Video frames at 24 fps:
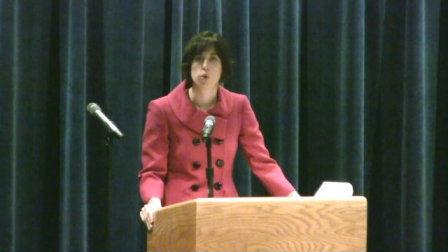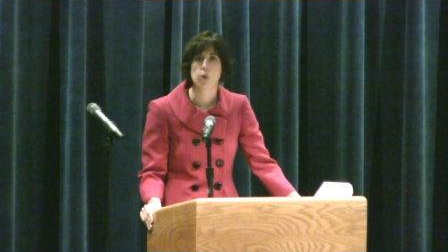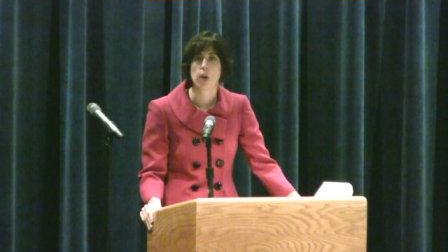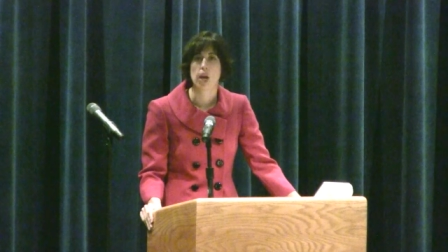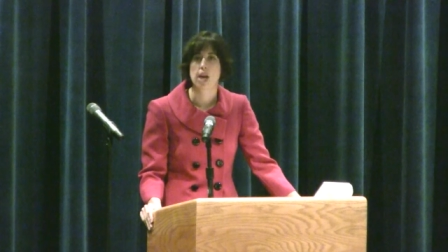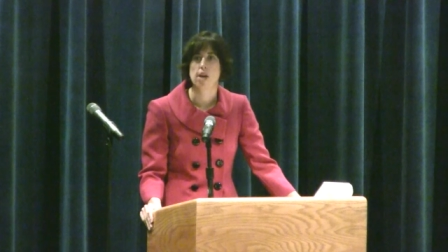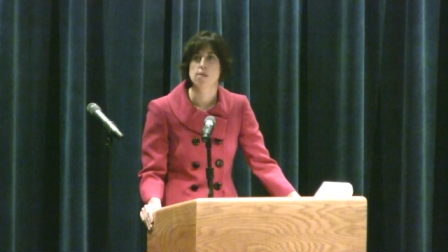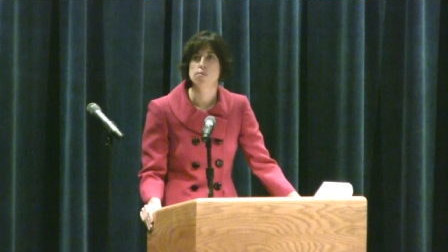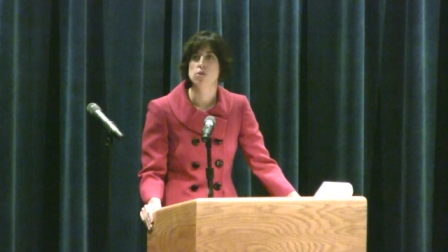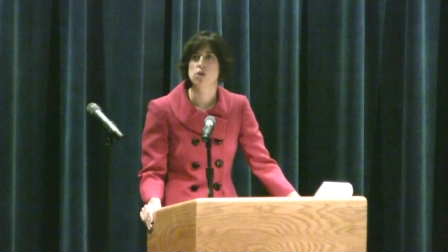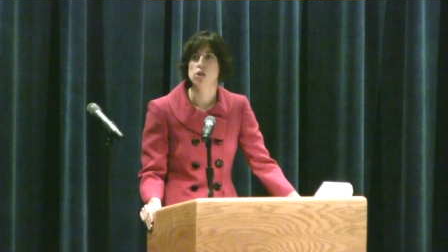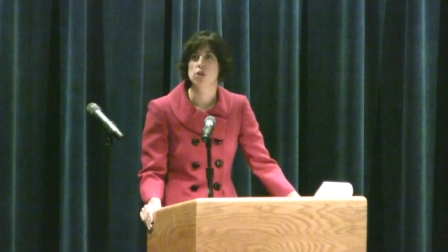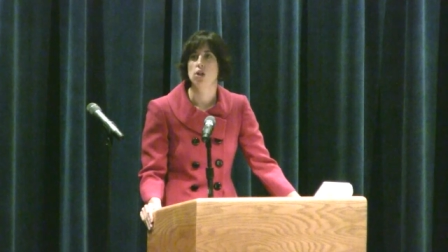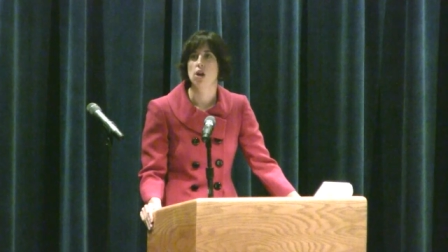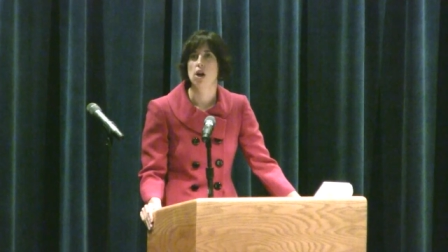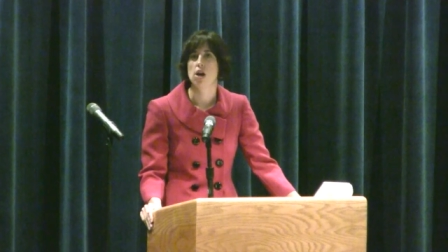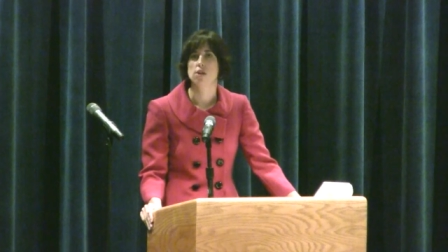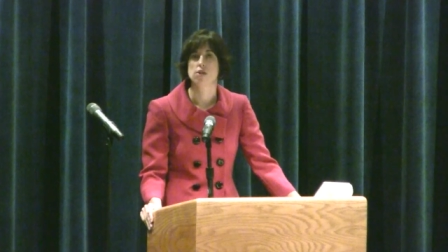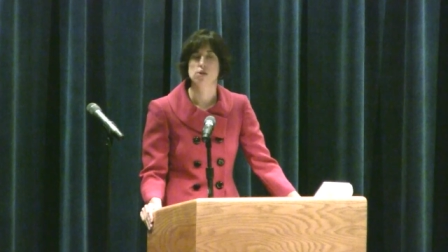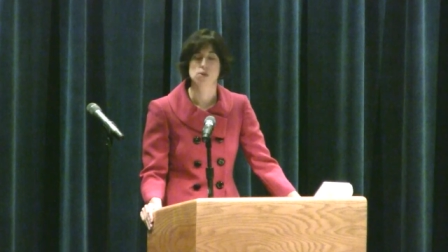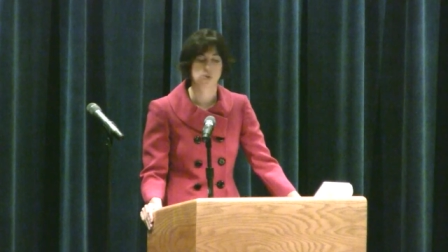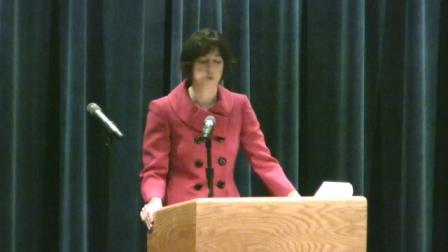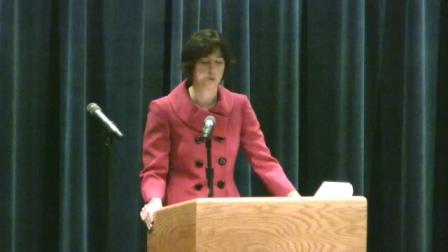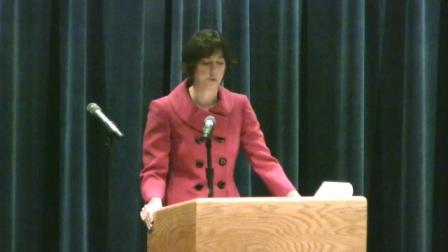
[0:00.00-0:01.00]
you came to
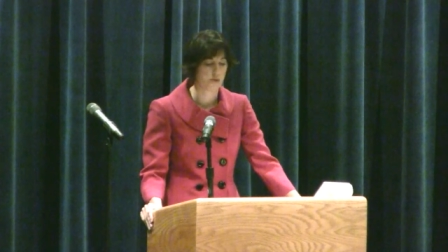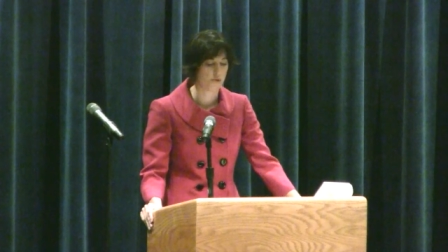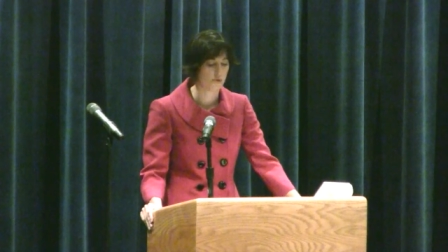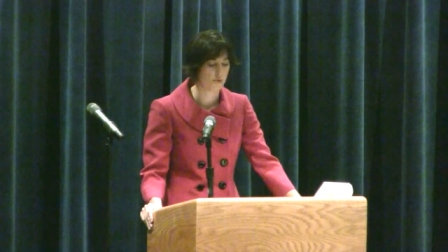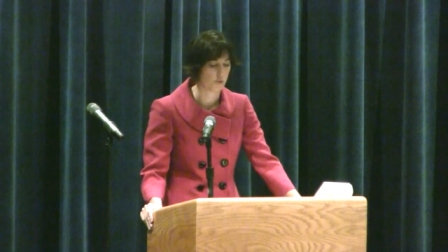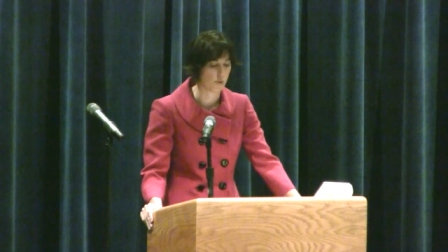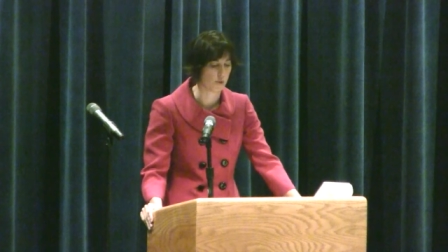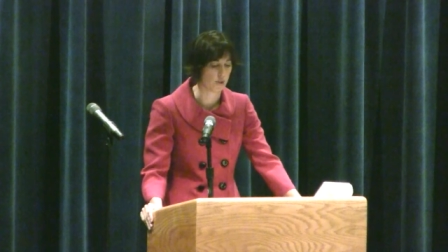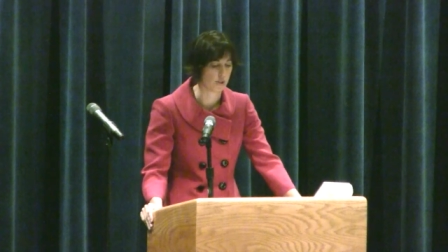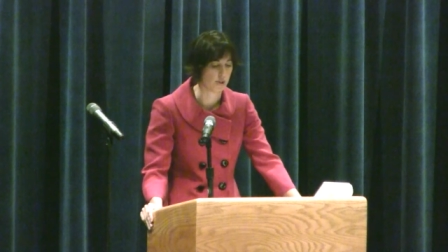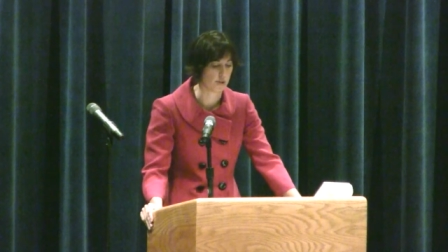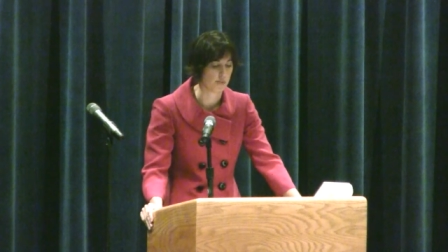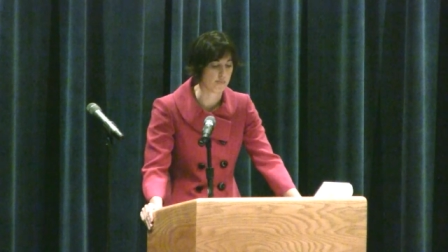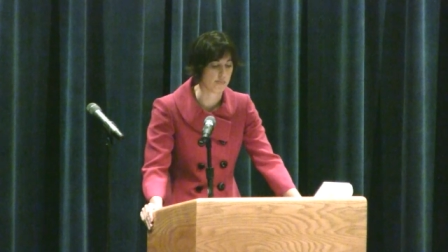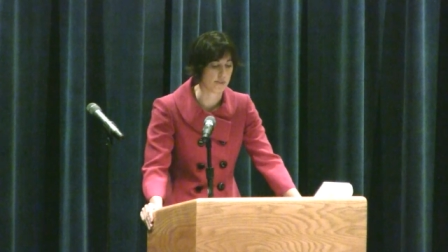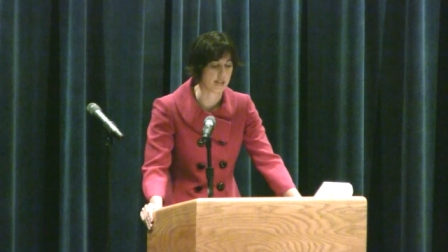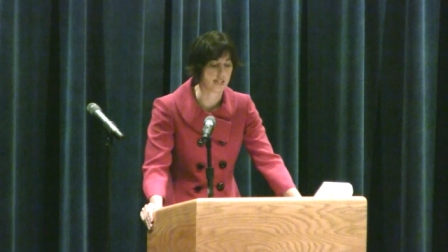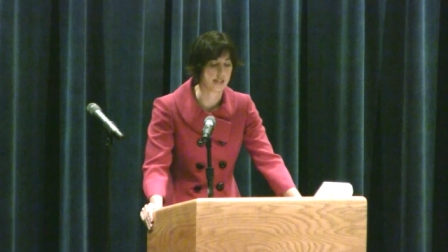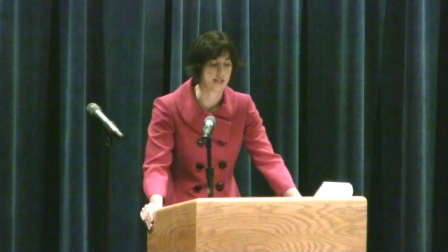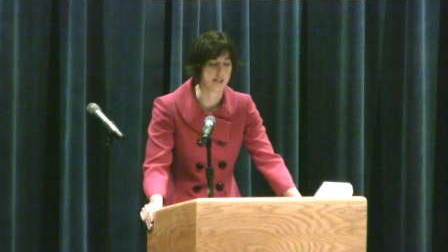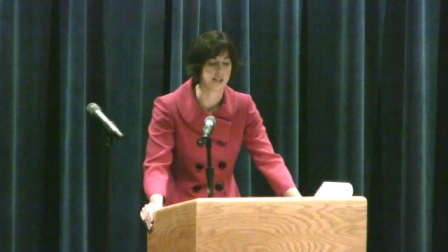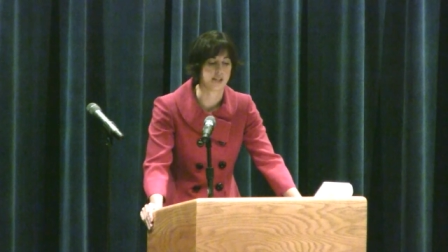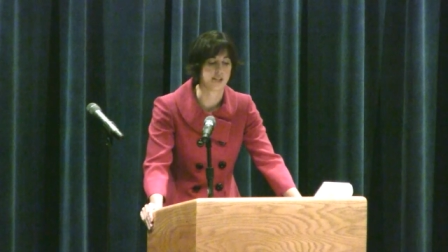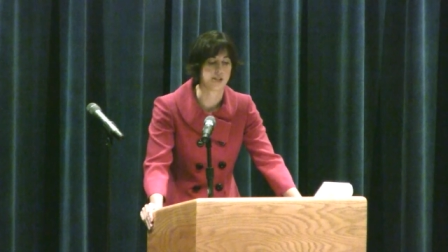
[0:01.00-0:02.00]
law school for
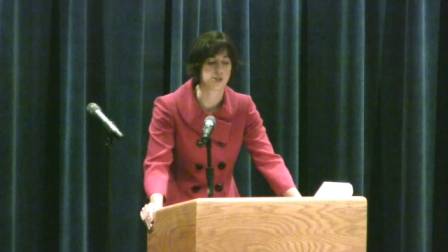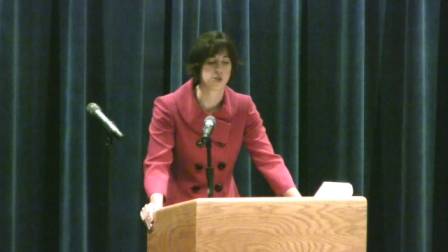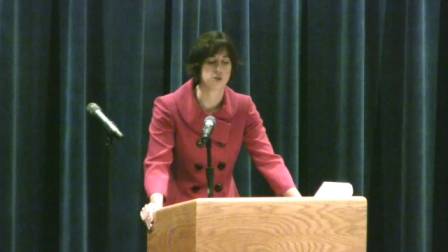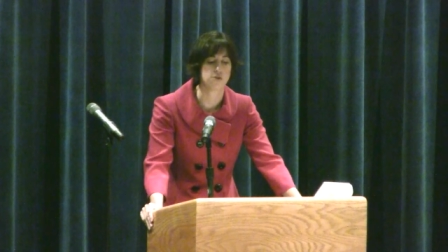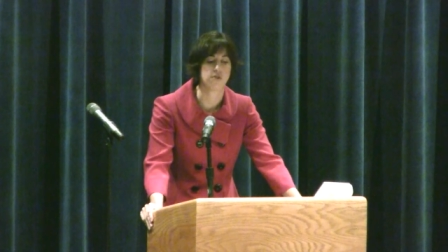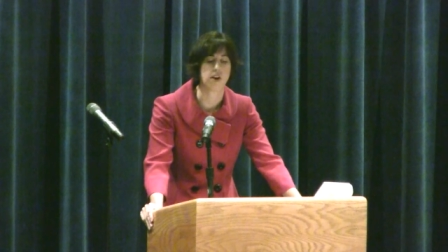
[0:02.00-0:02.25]
business,